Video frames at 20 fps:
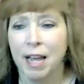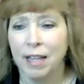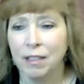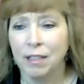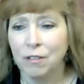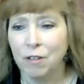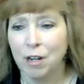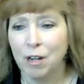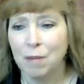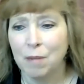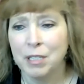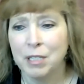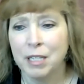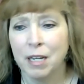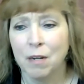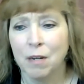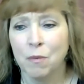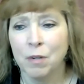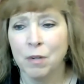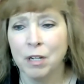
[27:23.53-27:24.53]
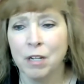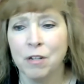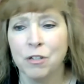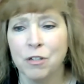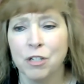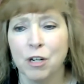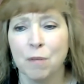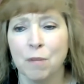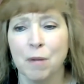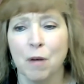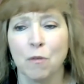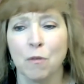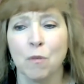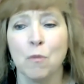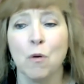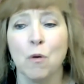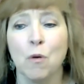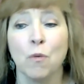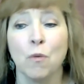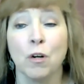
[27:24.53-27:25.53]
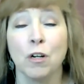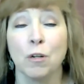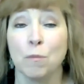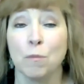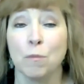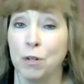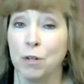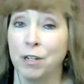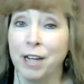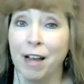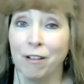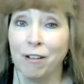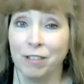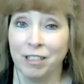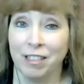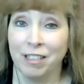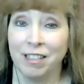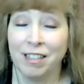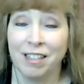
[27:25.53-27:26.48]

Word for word: Ellen Graham is saying, what can you share about remote work or burnout?